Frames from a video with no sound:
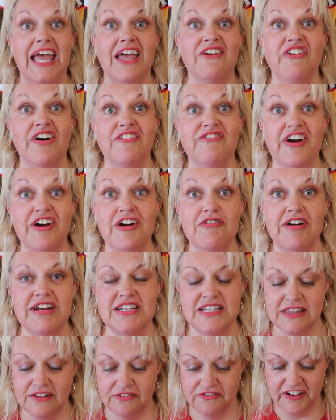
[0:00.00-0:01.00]
If I'm very
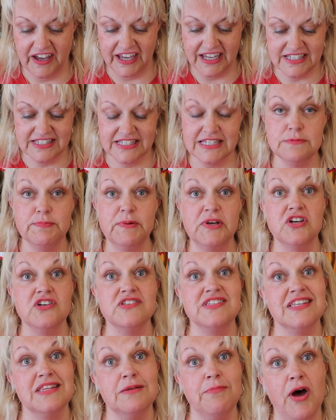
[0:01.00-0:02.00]
red in the face, it's
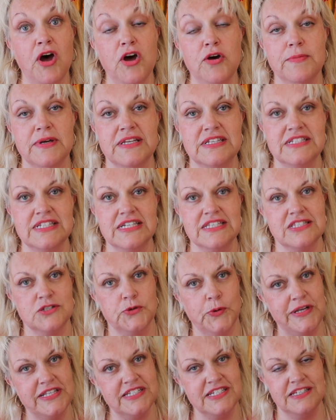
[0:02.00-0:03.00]
because at the moment it's
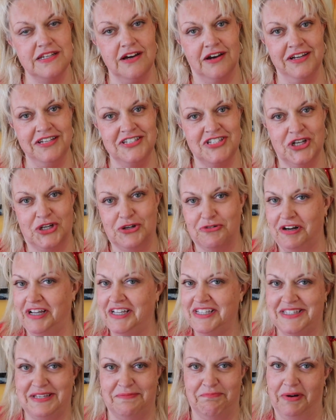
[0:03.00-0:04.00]
29
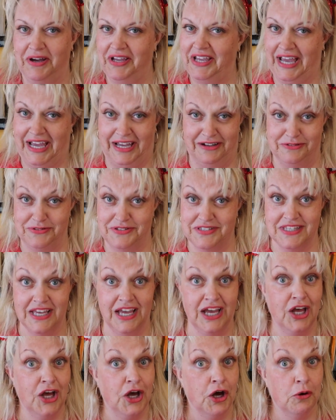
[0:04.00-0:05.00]
degrees in my house.
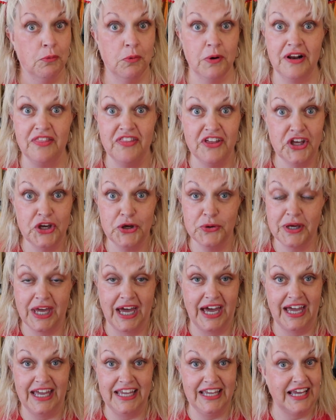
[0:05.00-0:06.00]
We're in the
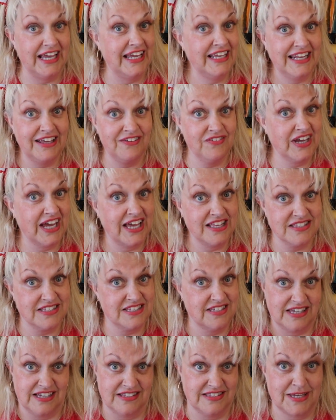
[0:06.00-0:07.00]
UK, it never gets
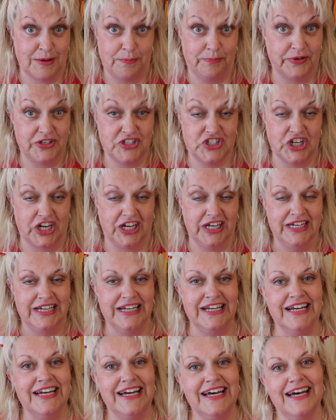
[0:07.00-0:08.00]
to that temperature,
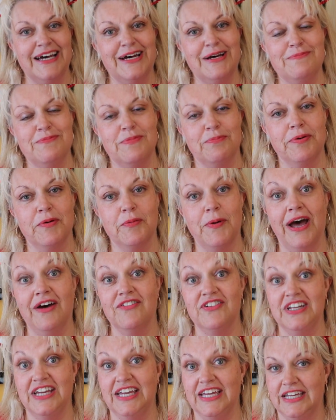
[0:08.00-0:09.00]
but we're
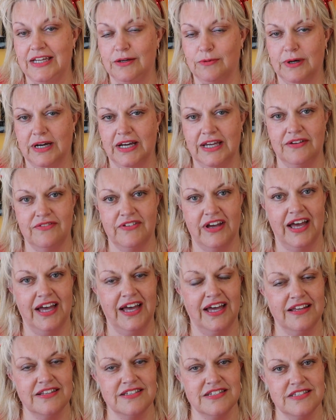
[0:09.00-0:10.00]
having a heat wave,
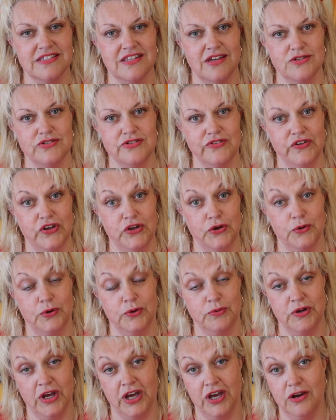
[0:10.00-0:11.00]
and as those of you
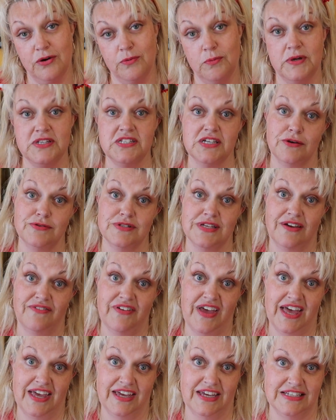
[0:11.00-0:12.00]
who know, we don't
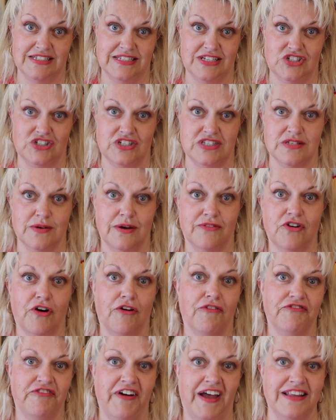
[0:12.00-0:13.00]
have air conditioning, so I've
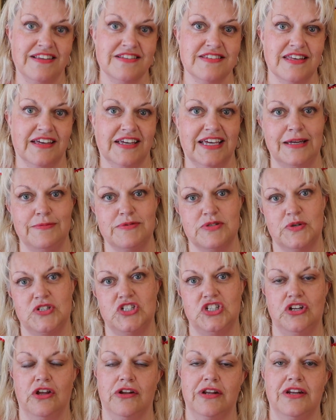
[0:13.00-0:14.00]
got fans that I keep
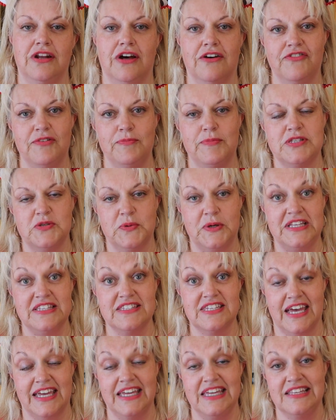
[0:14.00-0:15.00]
switching on and off in between
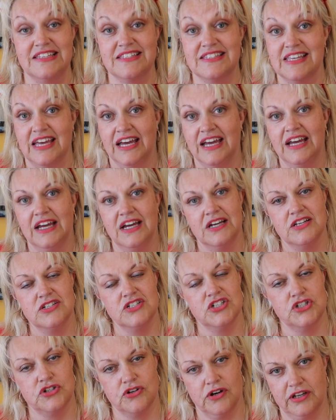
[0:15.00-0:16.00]
takes
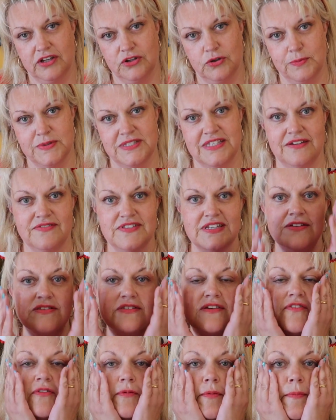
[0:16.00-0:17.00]
to try and cool myself down.
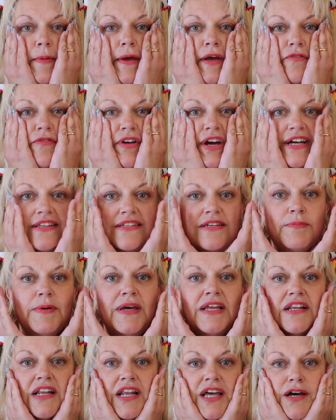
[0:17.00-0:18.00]
So if I'm a bit red, a
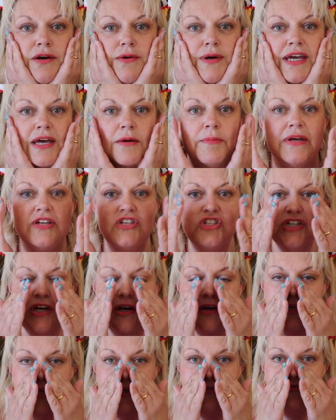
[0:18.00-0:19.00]
bit glowy, a bit
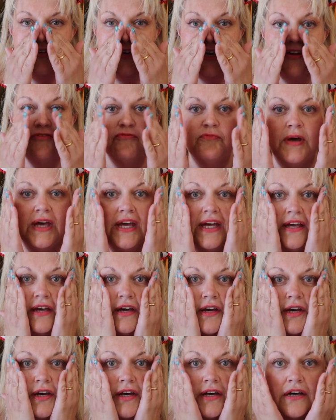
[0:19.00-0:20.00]
shiny, forgive
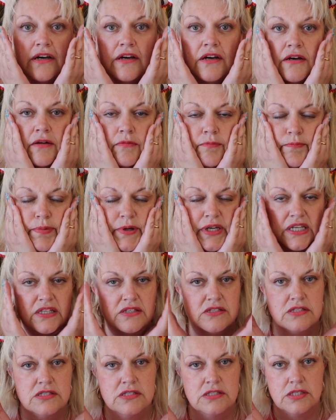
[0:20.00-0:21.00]
me, but
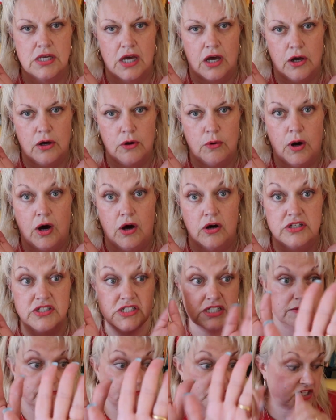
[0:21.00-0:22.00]
it's so
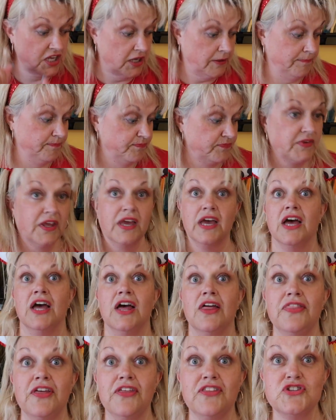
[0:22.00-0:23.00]
hot. So,
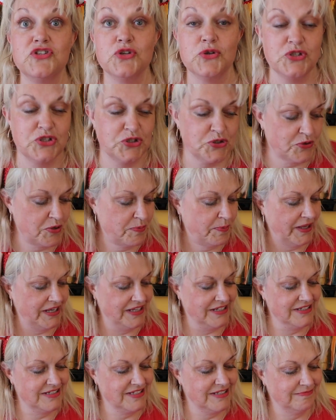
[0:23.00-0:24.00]
the other Toy Story
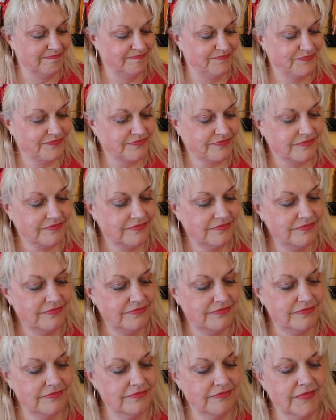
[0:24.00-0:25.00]
pins.
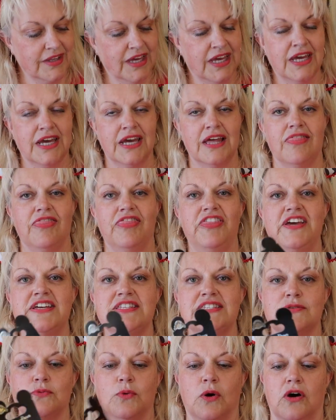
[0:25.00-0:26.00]

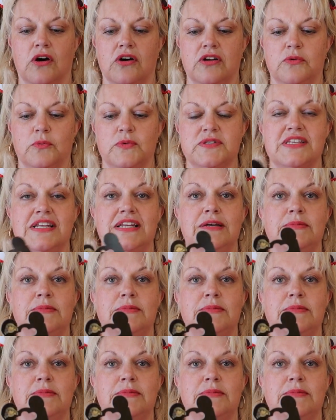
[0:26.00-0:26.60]
This one was a